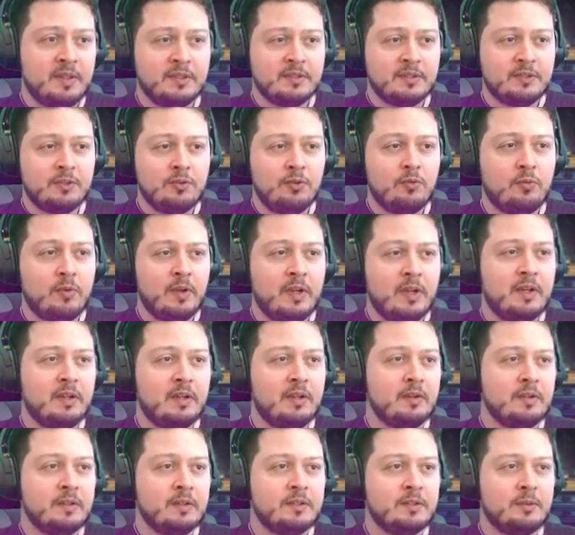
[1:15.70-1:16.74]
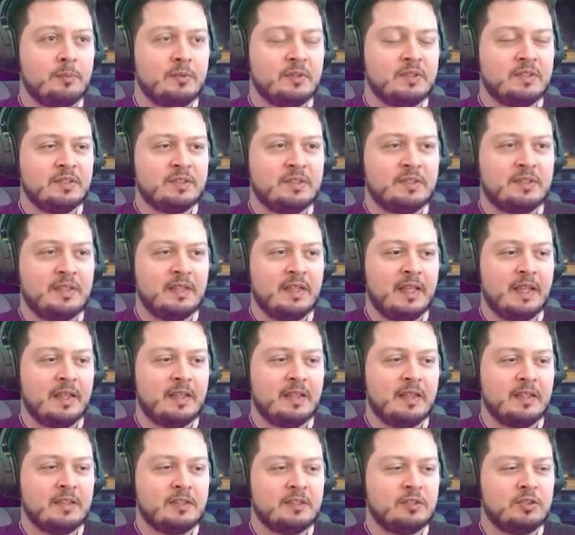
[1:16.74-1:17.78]
this new render, it's almost
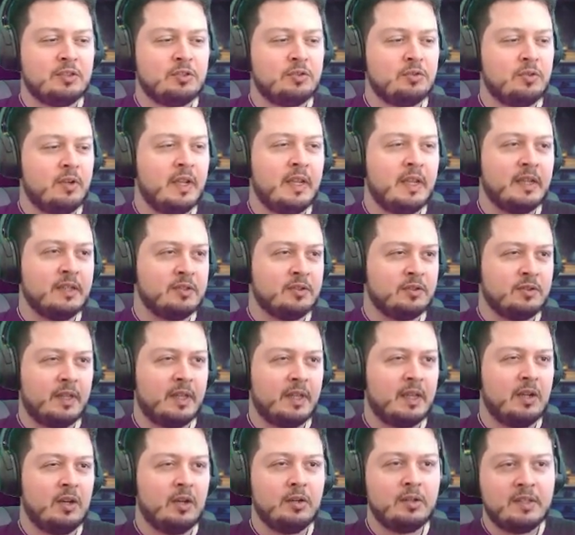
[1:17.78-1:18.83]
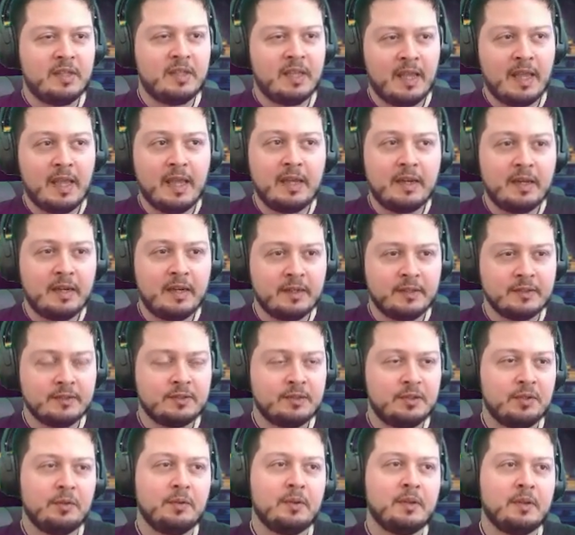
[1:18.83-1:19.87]
like it's strange. There's like an uncanniness
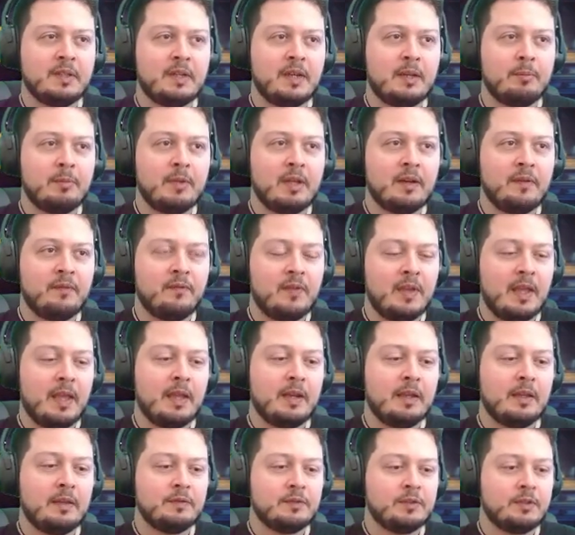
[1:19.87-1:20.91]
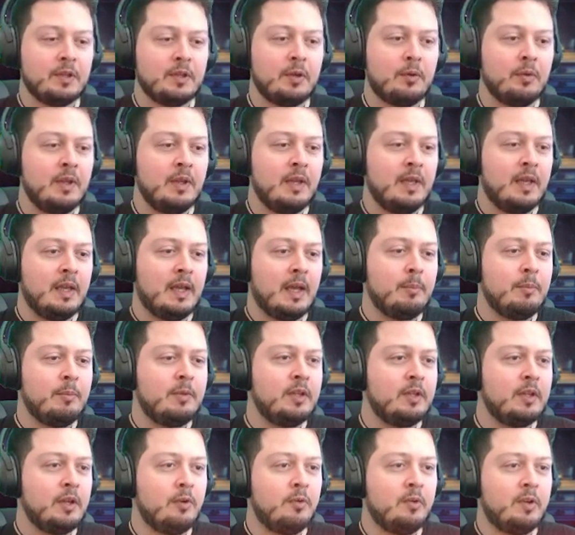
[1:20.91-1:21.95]
to it that I'm not a fan of. So I'm going
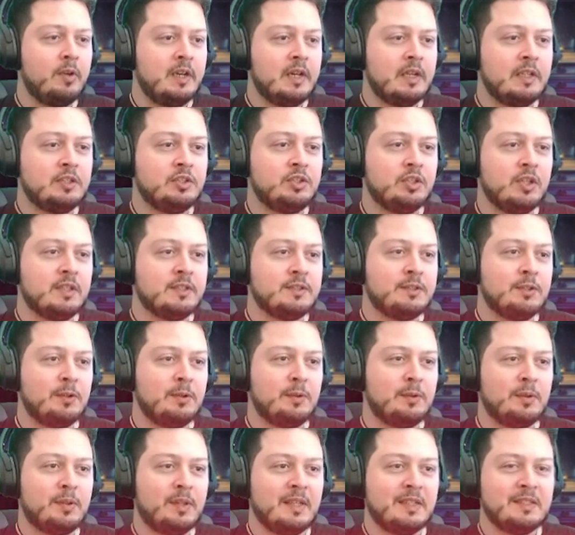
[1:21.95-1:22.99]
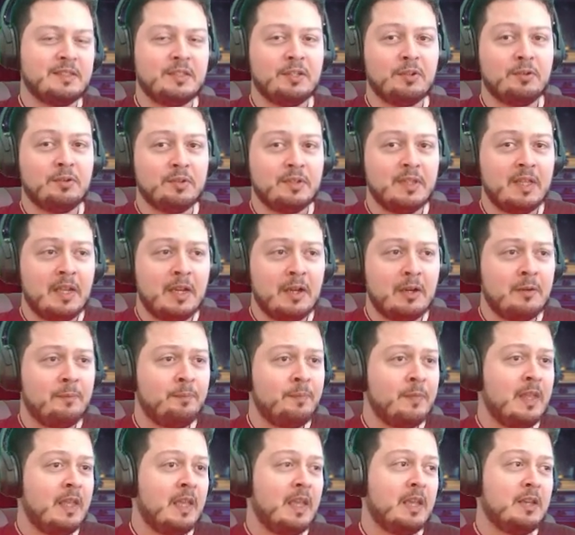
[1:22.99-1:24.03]
to go in and adjust certain things here and there,
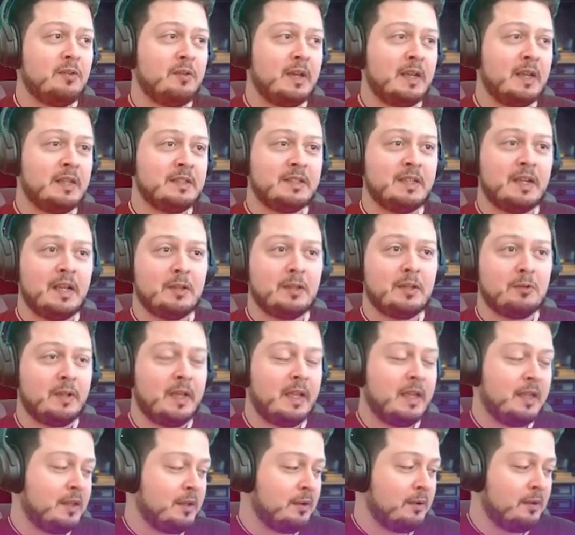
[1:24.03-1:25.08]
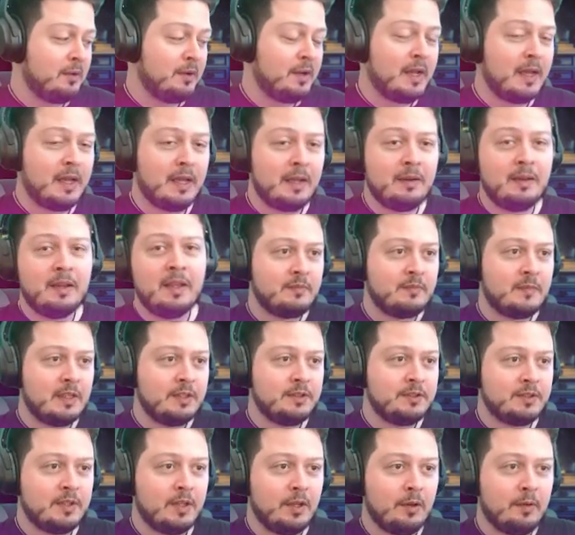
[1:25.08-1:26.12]
and you guys can either like it or not.
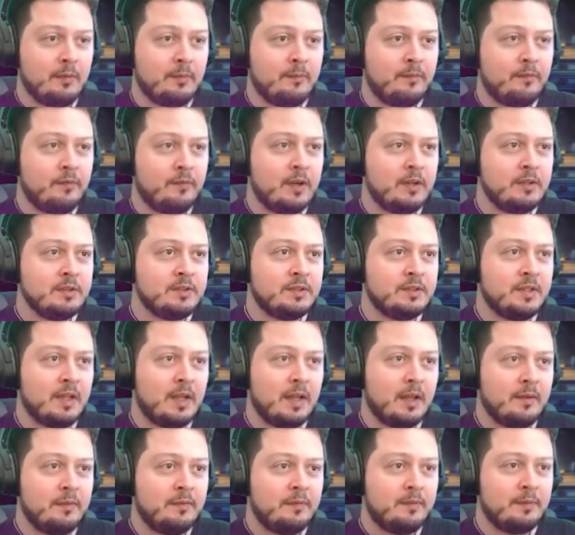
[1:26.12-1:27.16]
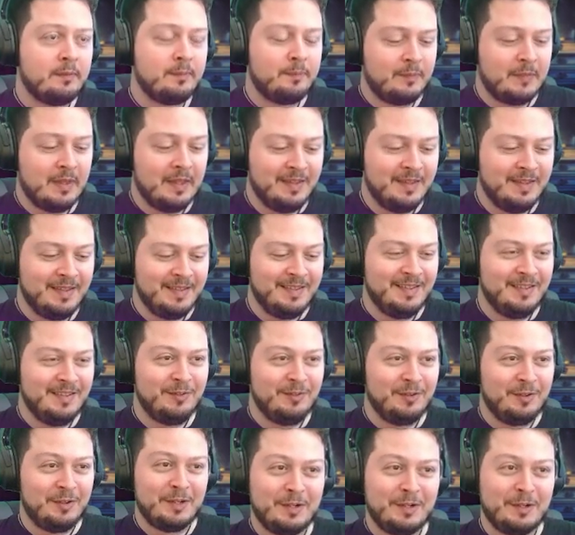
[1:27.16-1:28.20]
So first off,
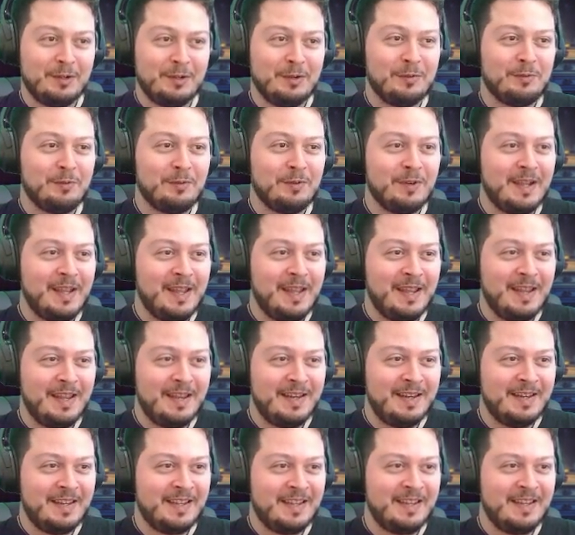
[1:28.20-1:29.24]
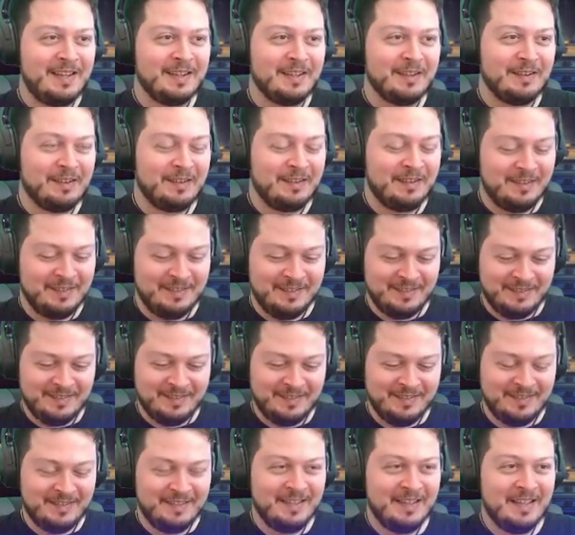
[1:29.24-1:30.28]
we're go right here,
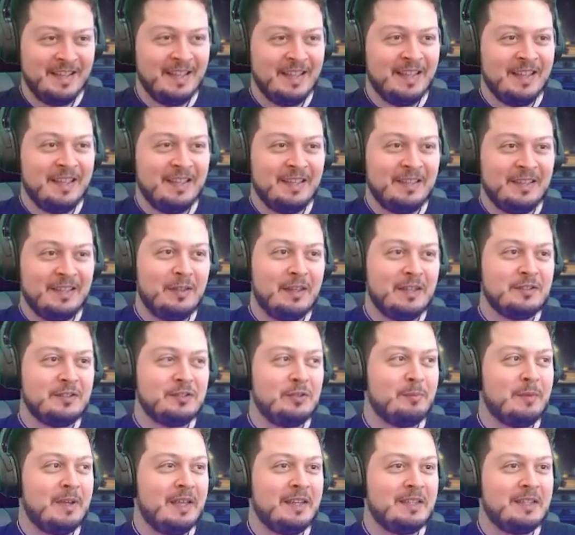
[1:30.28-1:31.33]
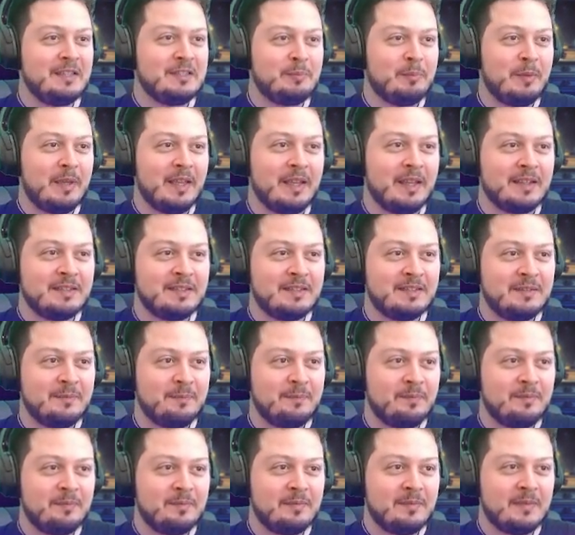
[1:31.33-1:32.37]
as you might expect,
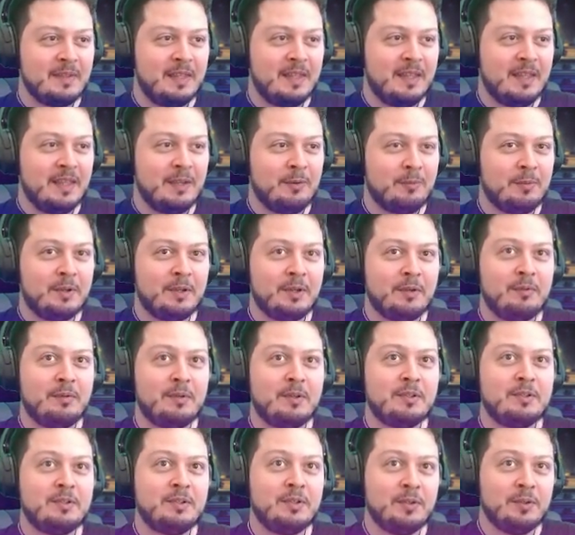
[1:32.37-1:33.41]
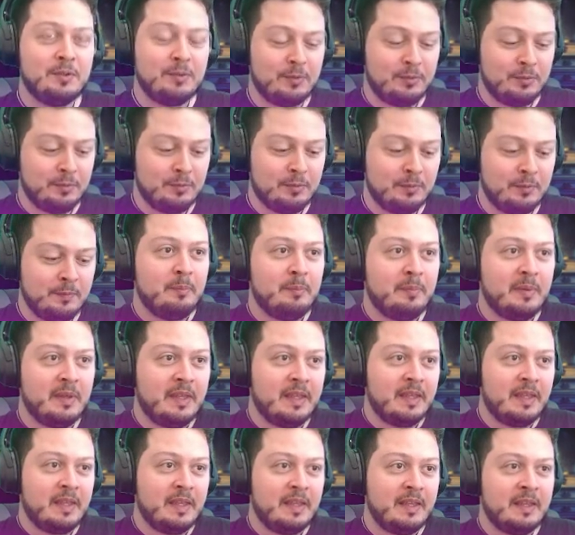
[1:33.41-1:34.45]
and we're going to
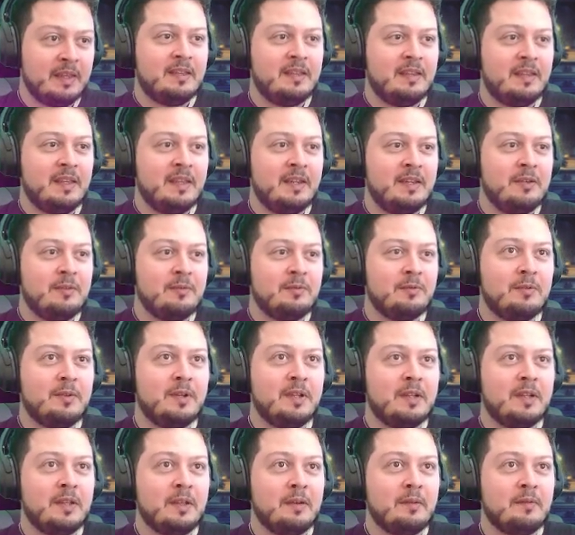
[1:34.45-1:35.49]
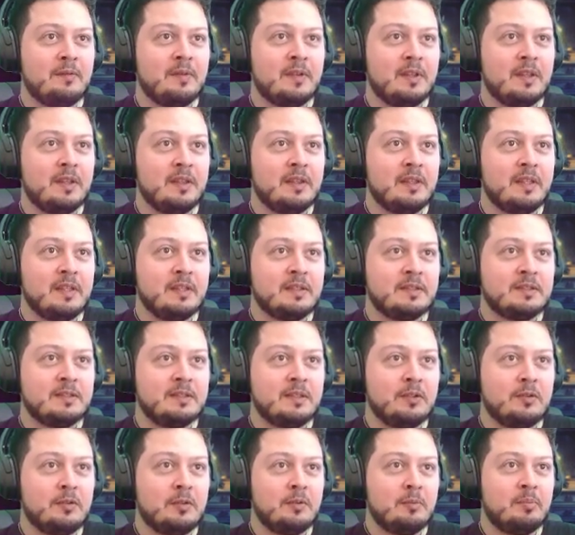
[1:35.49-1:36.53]
be getting rid of this
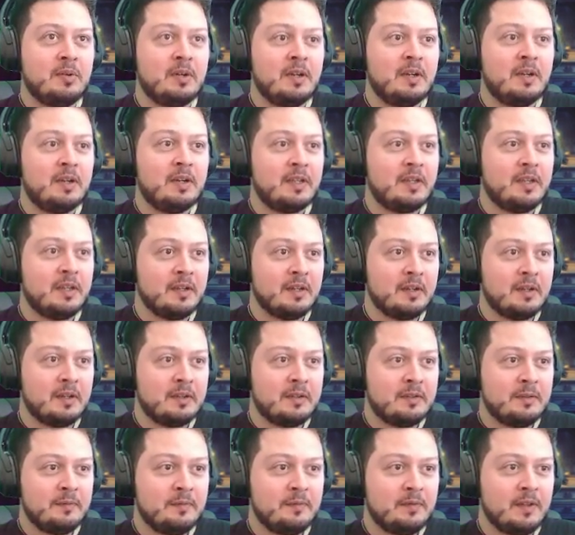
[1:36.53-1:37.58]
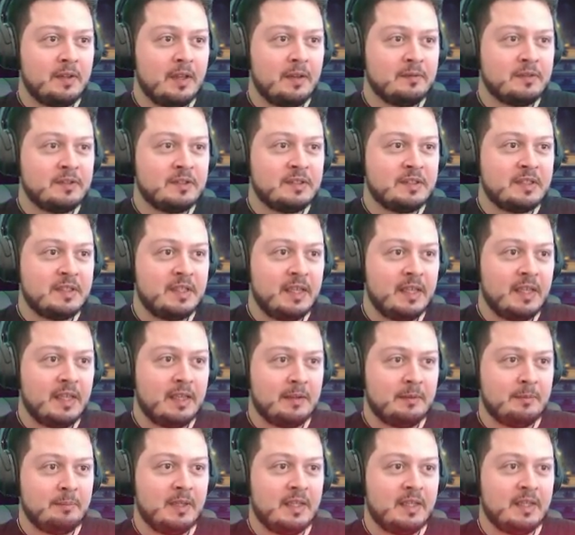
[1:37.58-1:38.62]
little part here of skin,
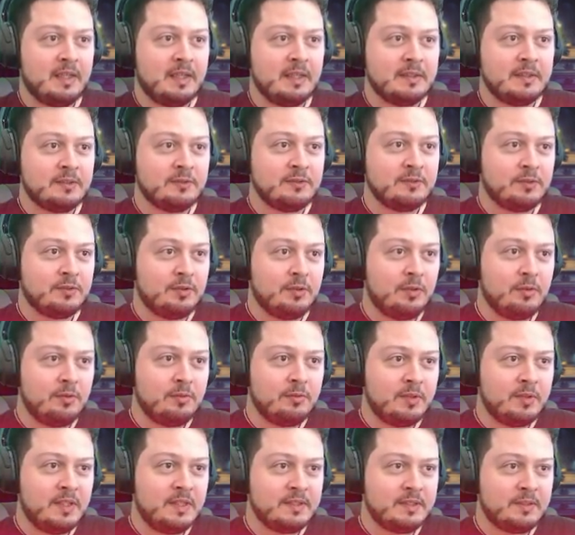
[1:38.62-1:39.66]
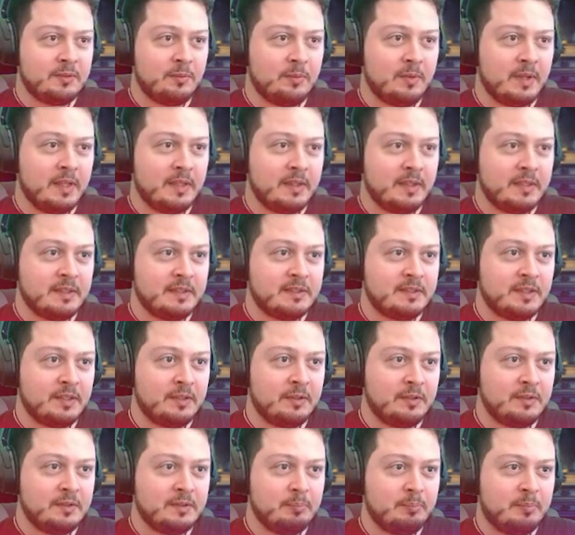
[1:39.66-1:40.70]
because there's no reason why this
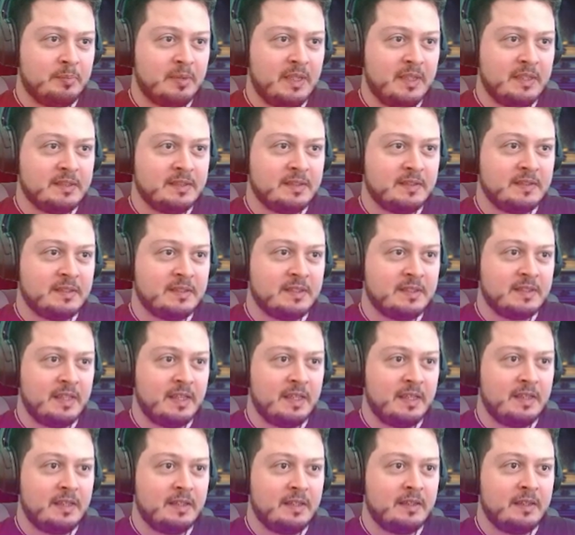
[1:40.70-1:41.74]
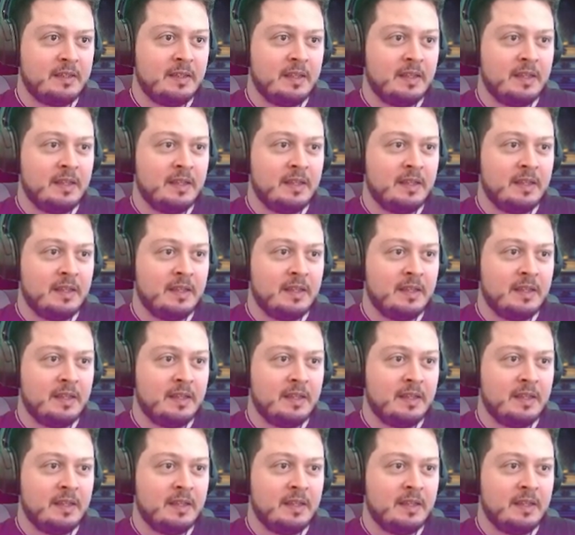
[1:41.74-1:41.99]
little piece of skin